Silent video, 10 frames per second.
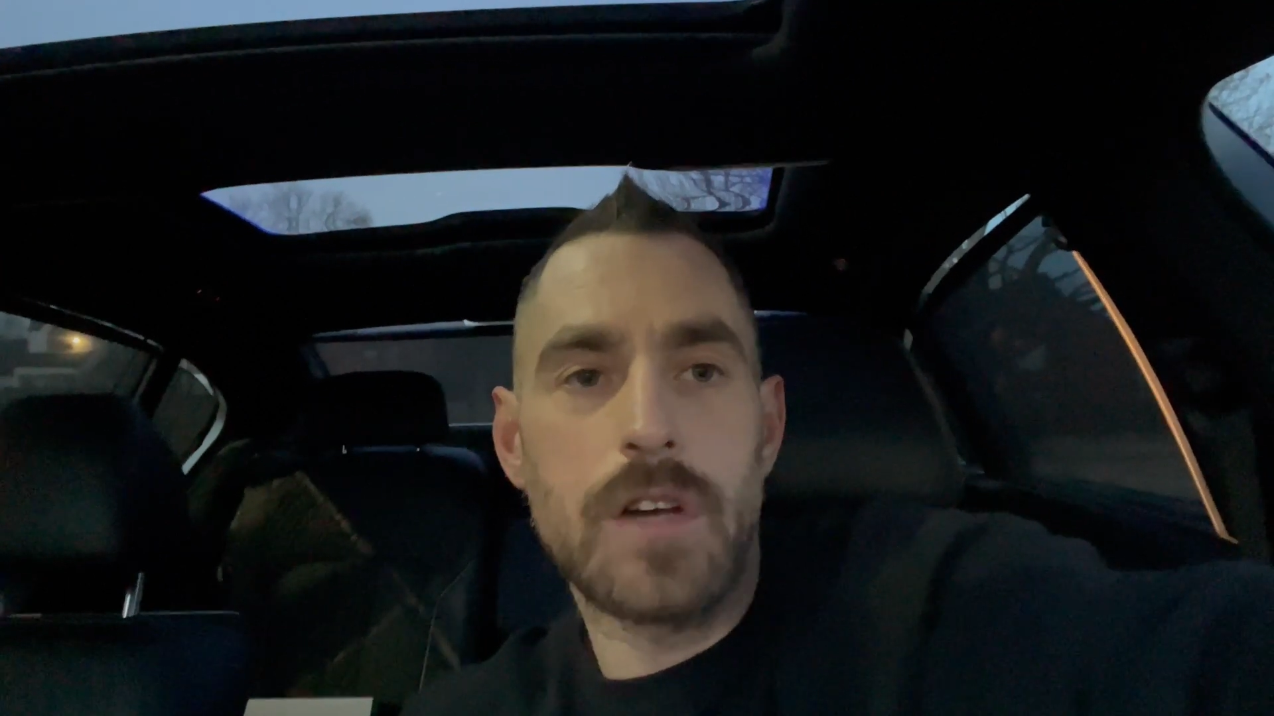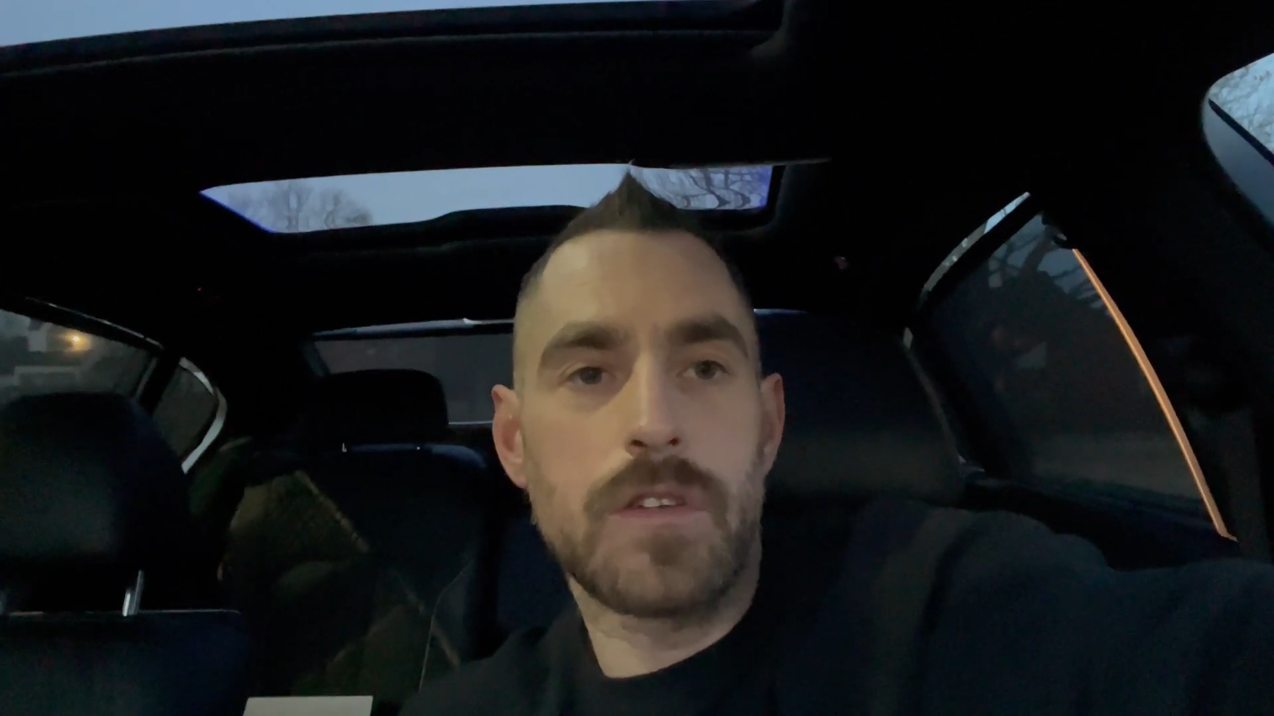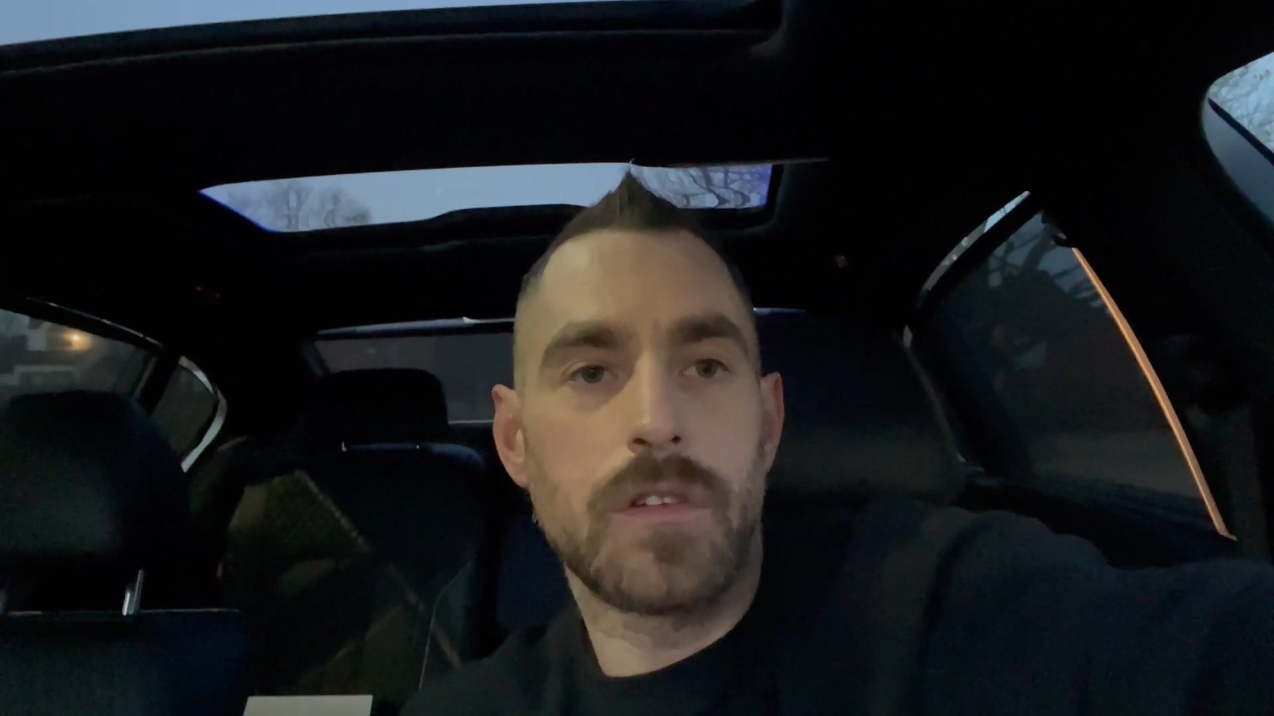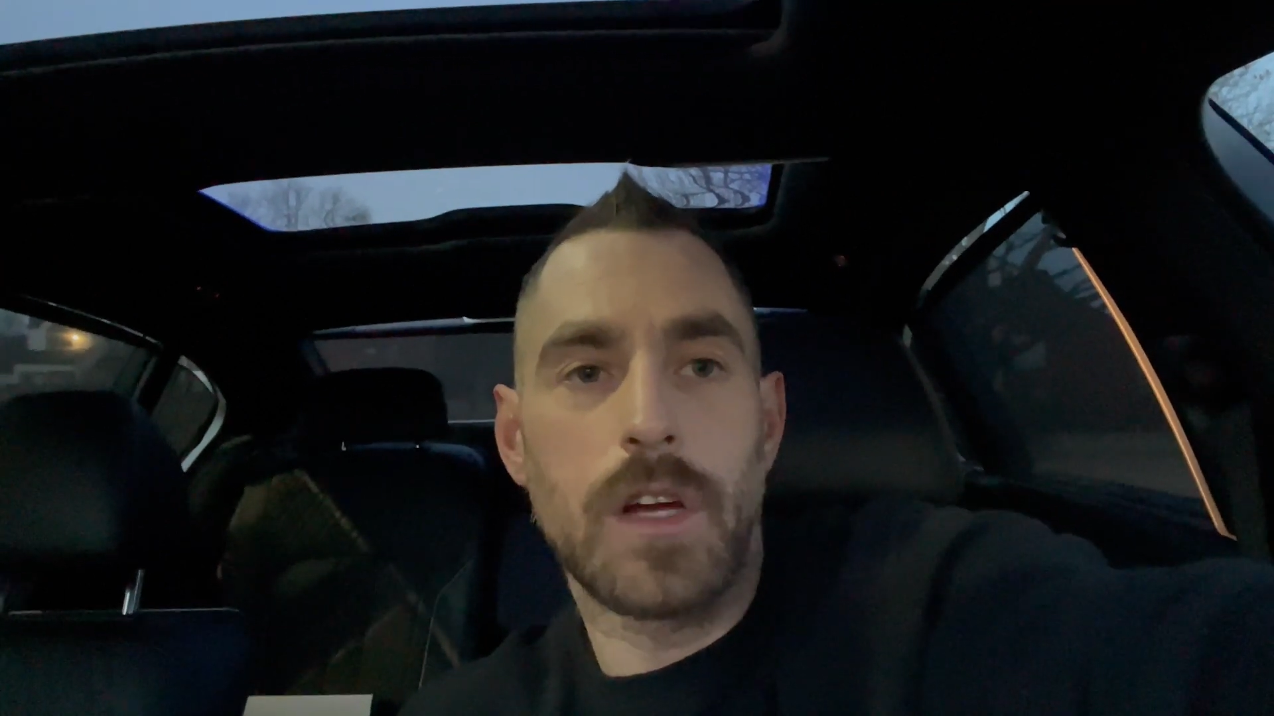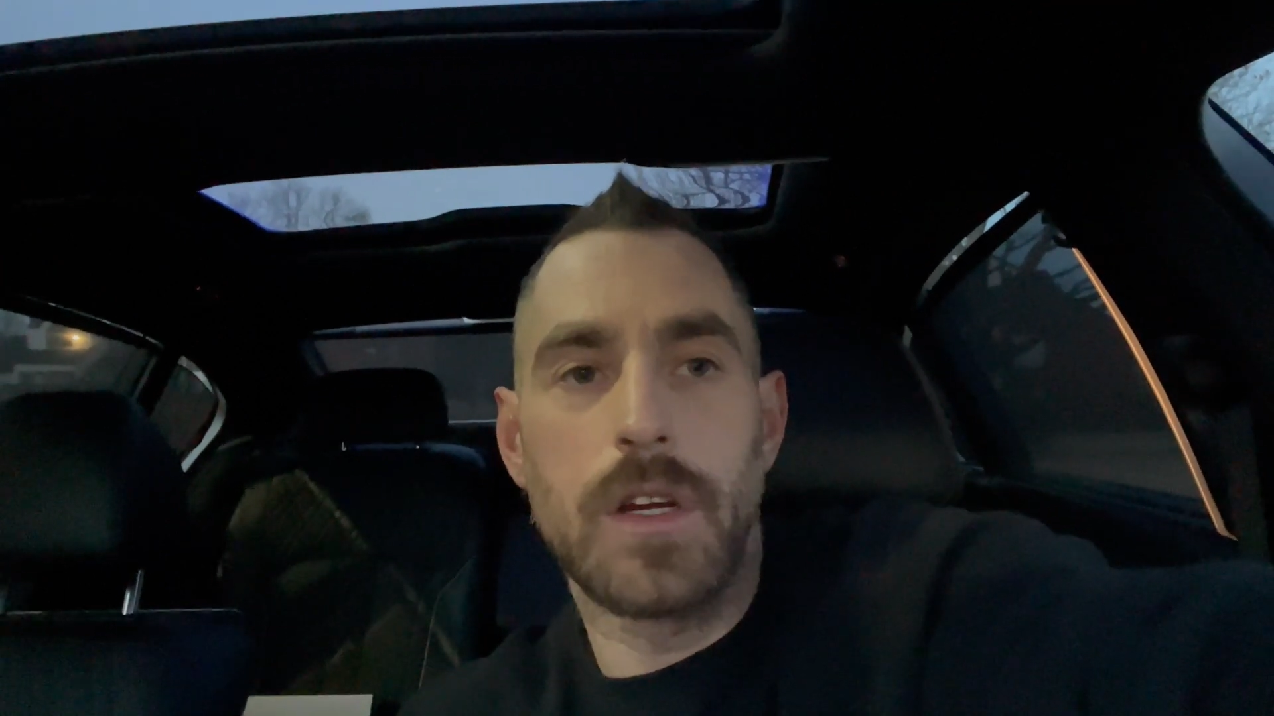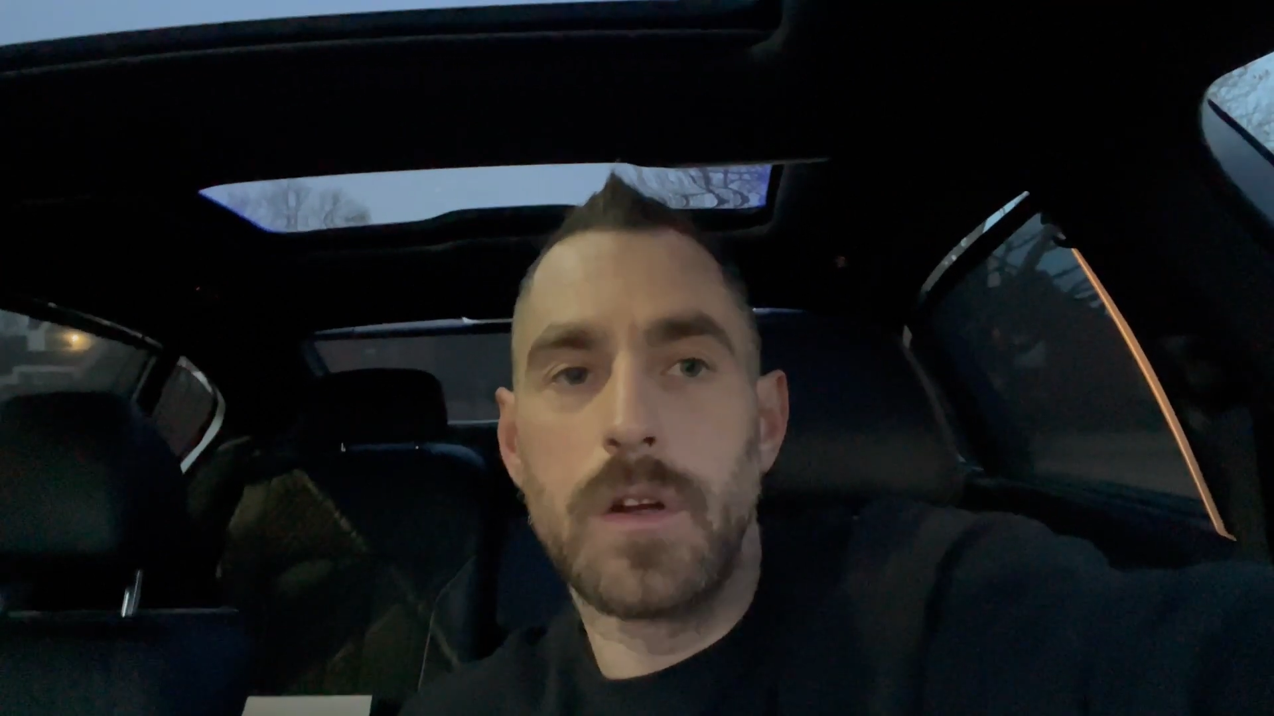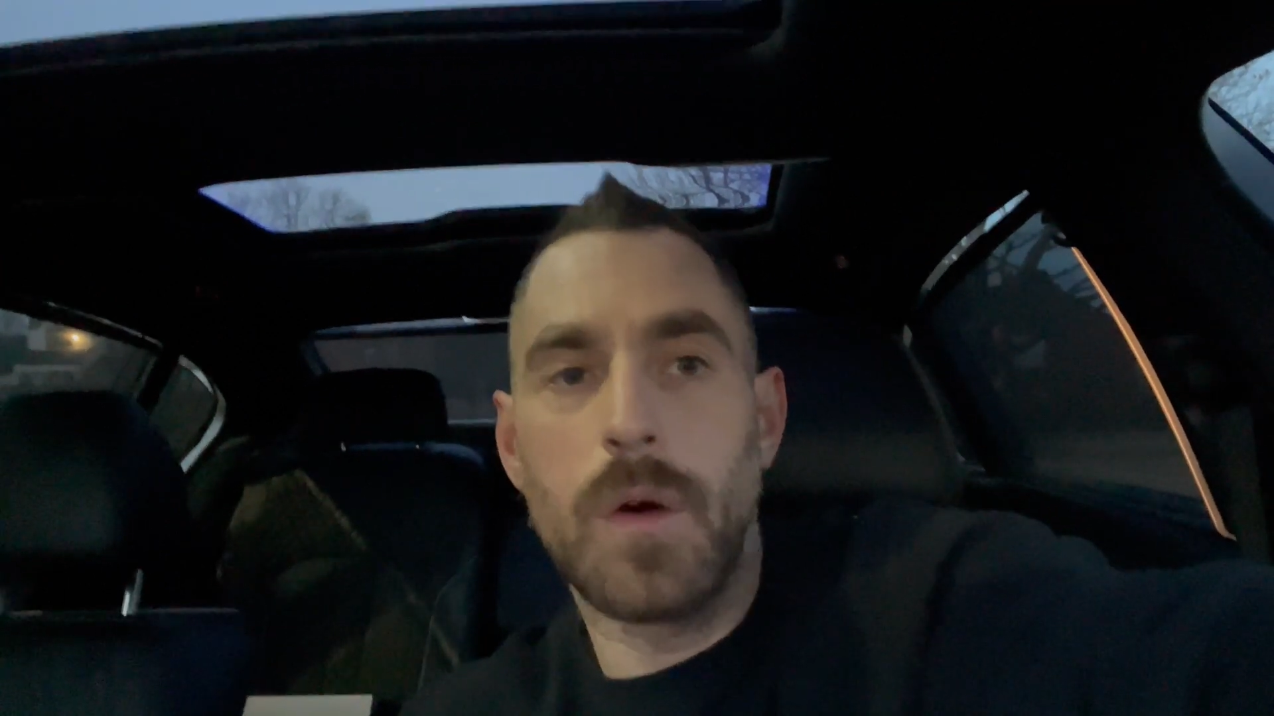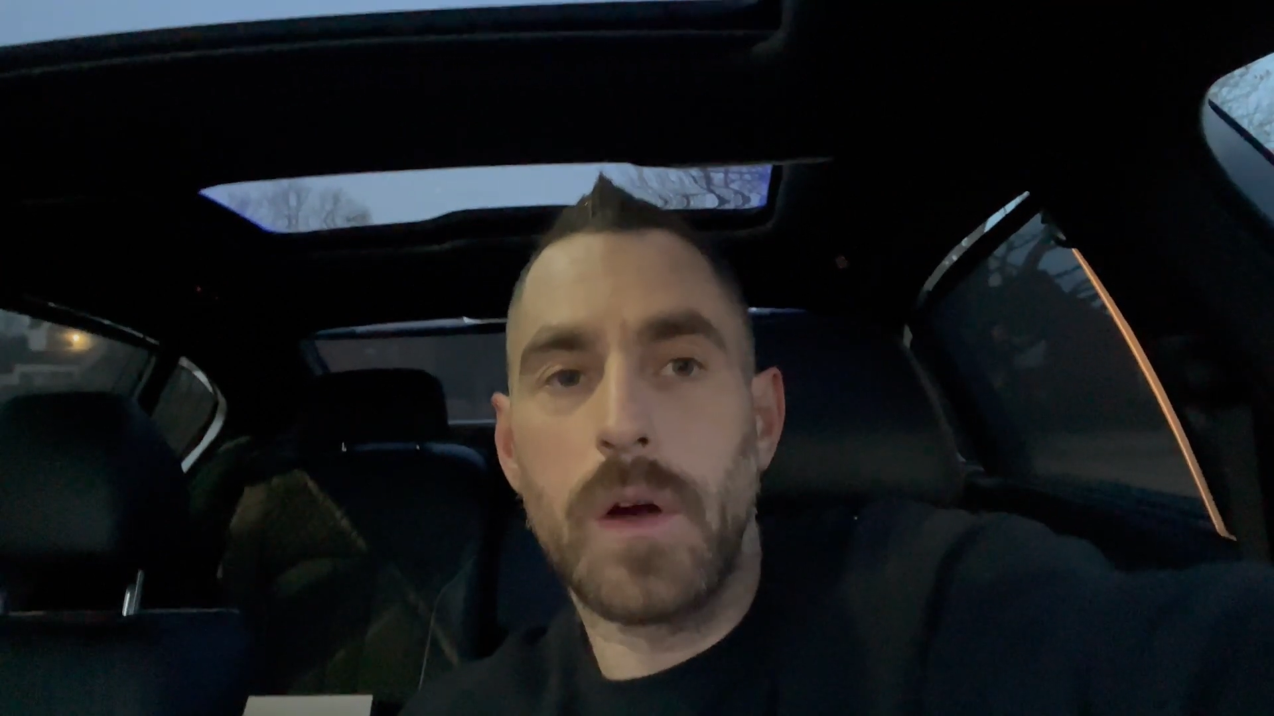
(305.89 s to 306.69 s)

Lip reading: she's like, you know,